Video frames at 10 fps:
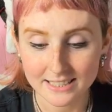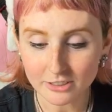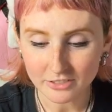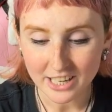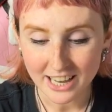
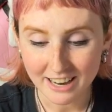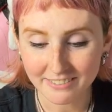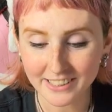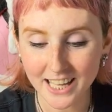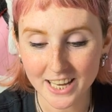Sylvia, I
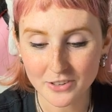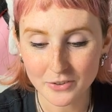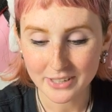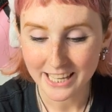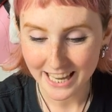feel like
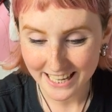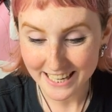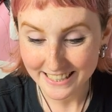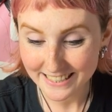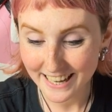you get
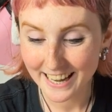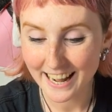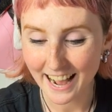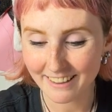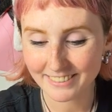it
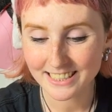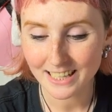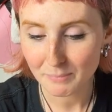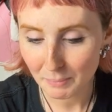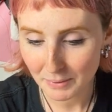and have the
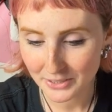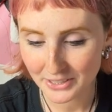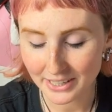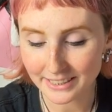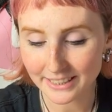type of
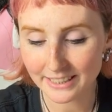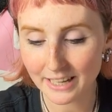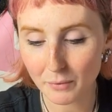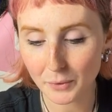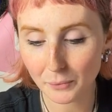personality
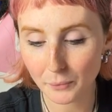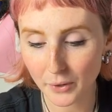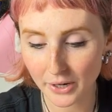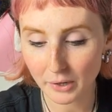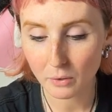that would
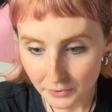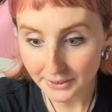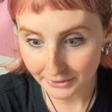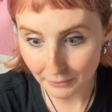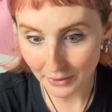work
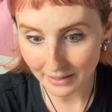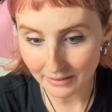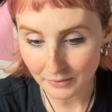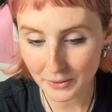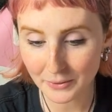really
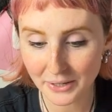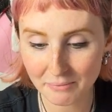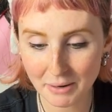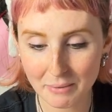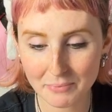well
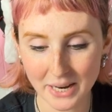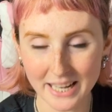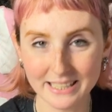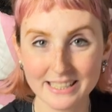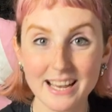with my
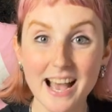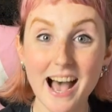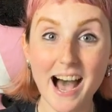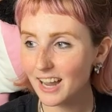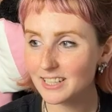brand.
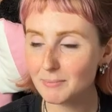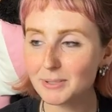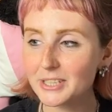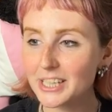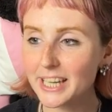I
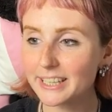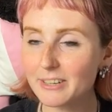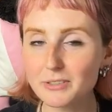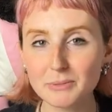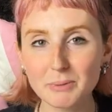typically get
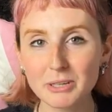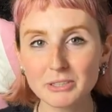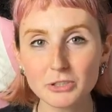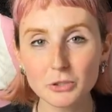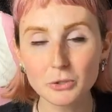that
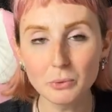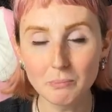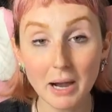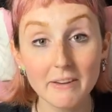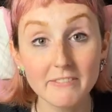response to
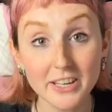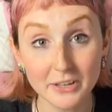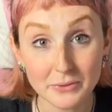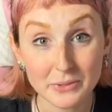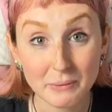my
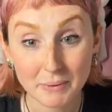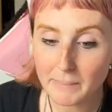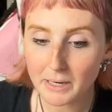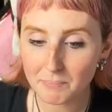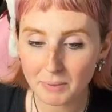videos,
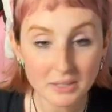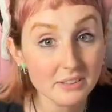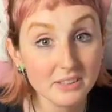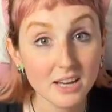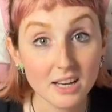but
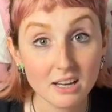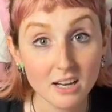apparently I